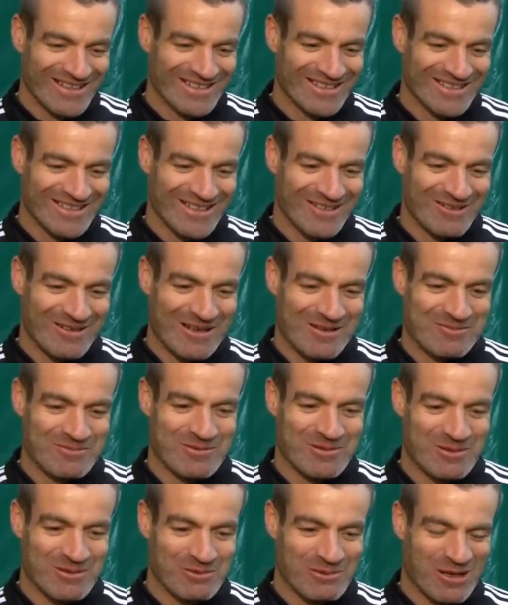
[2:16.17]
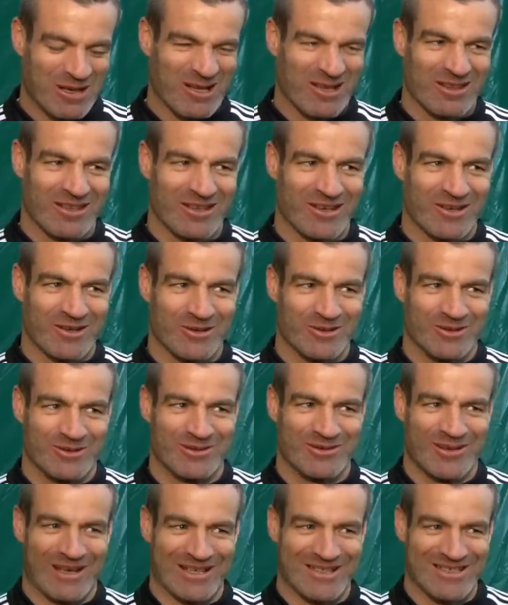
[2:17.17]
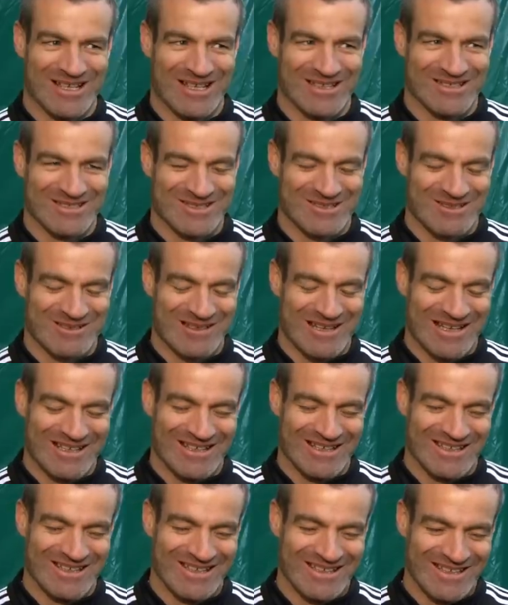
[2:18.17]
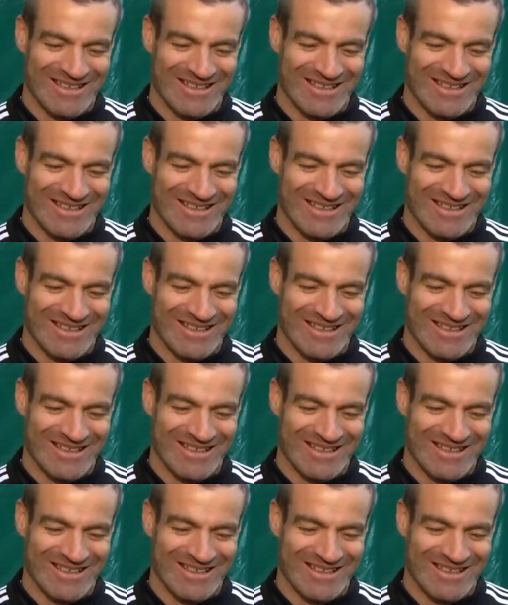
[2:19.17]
So um, we're clinical with our chances created.